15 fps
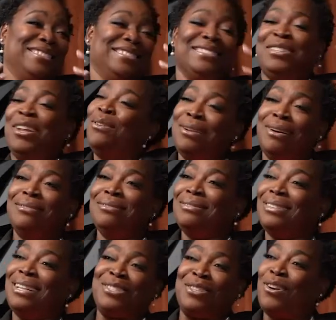No,
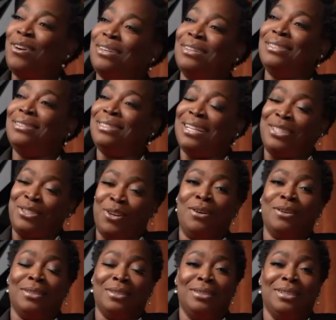it's all good. It's all
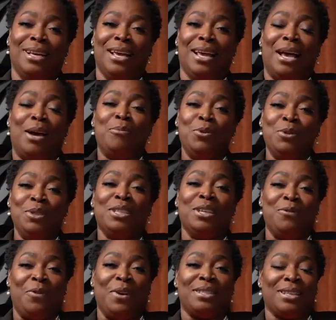good. I'm going to
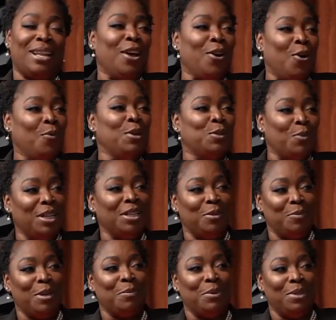confess that I always wanted to
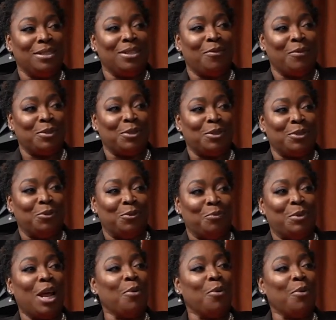be a police officer too, but I